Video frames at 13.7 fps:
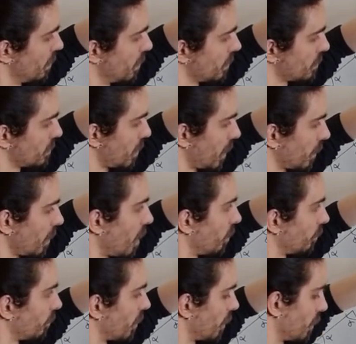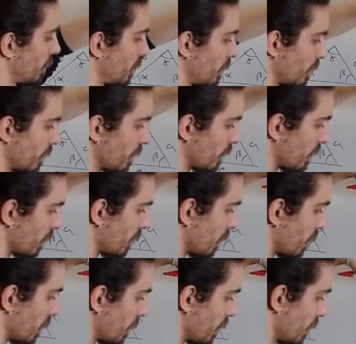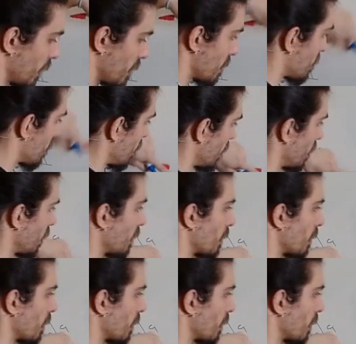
sine alpha, C